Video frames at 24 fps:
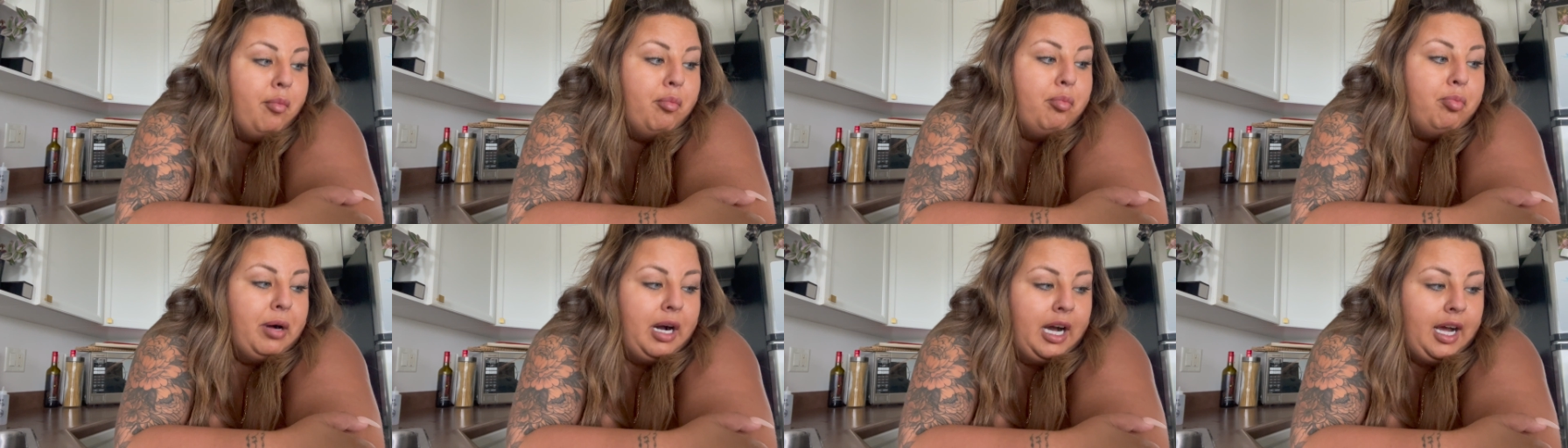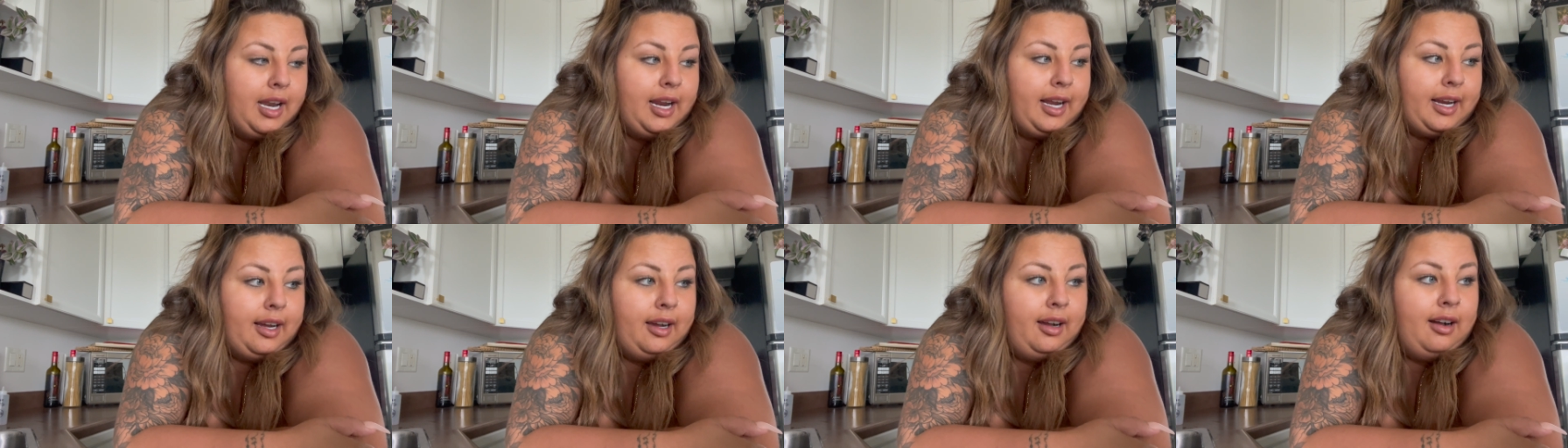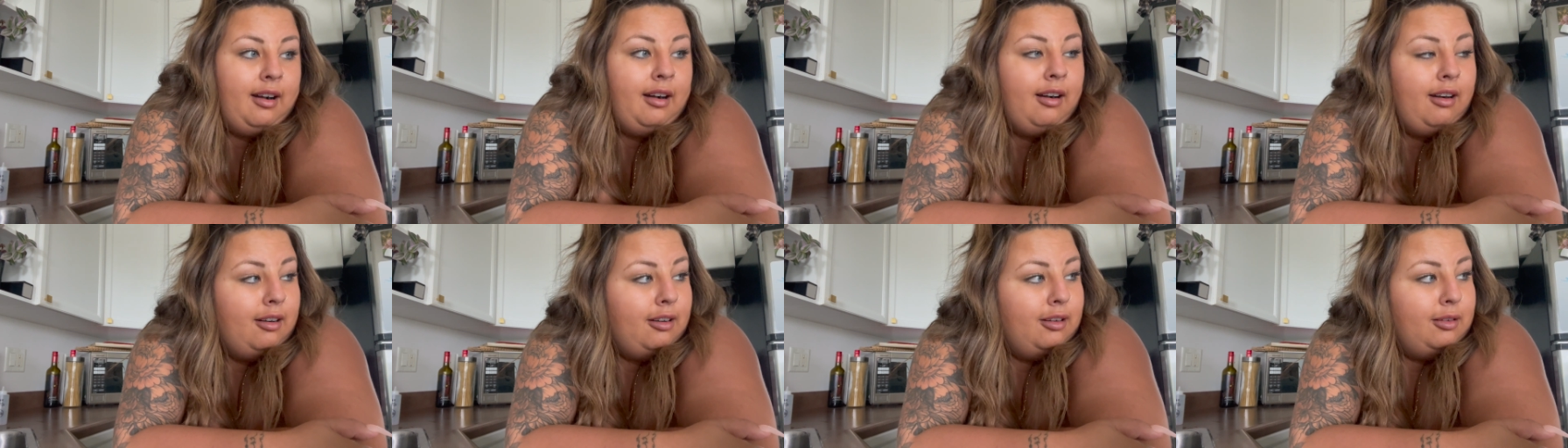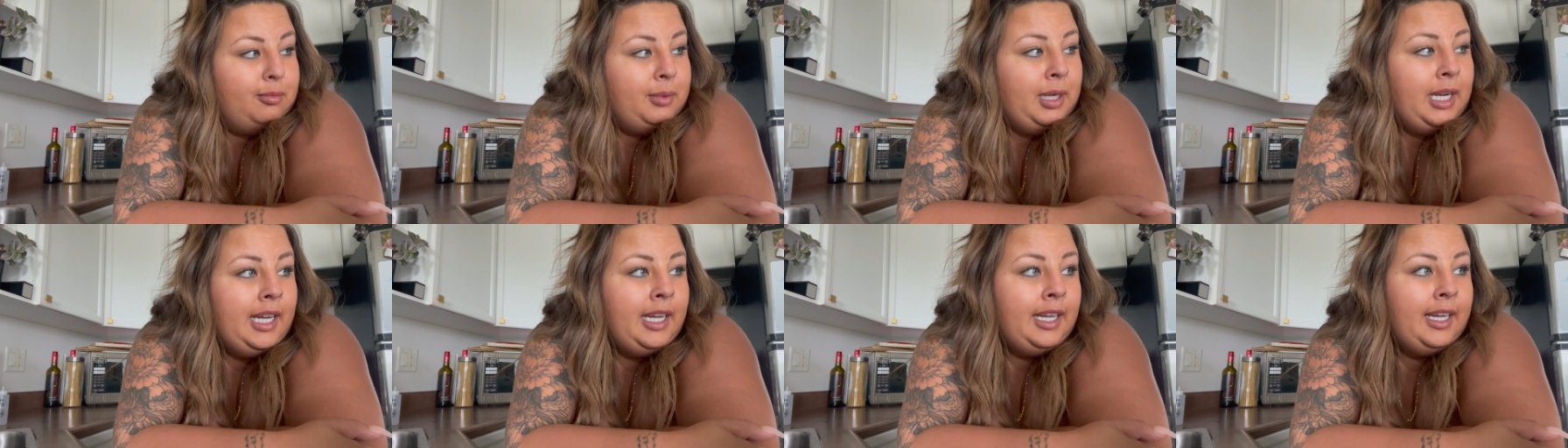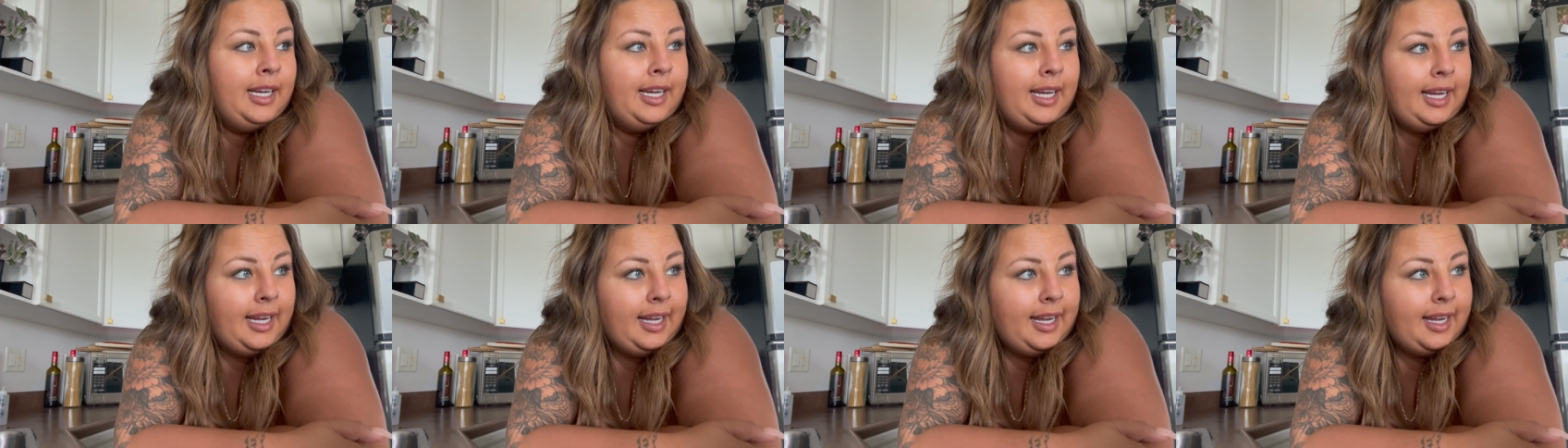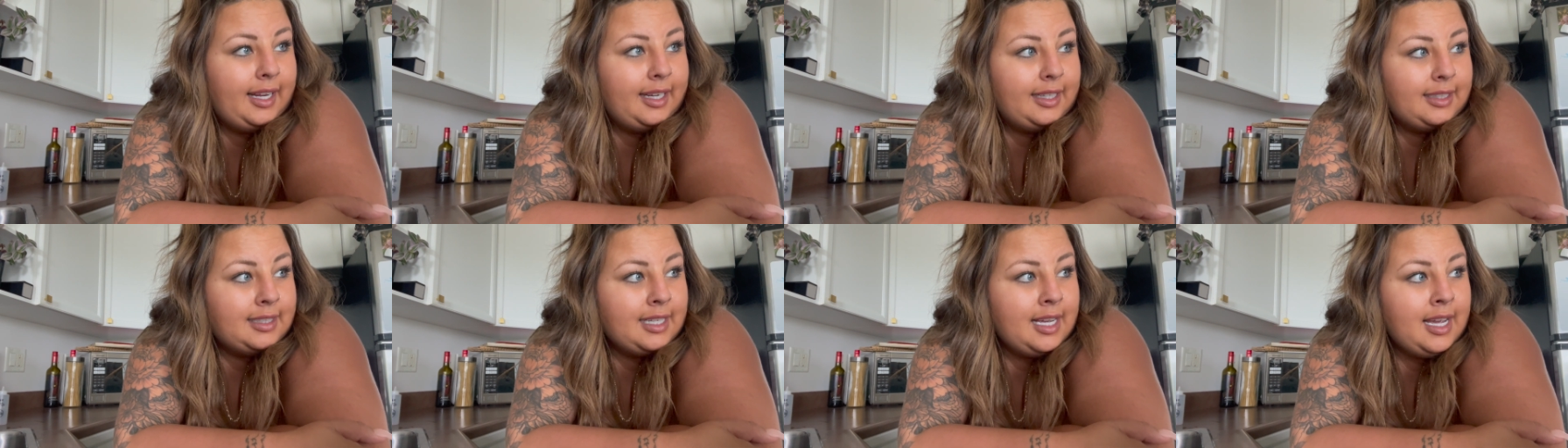But I got home
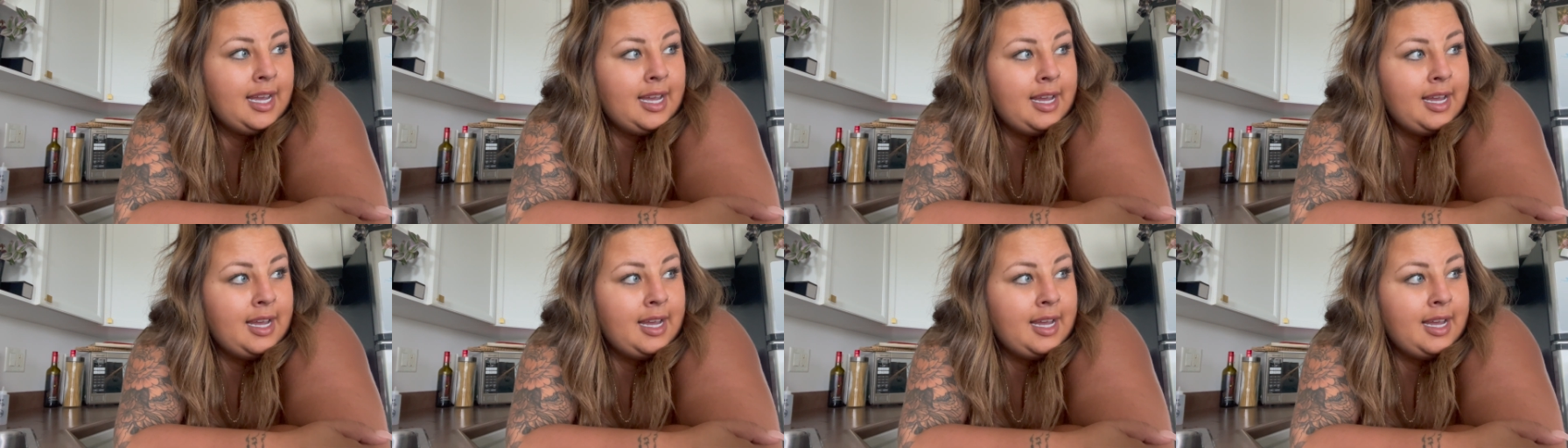and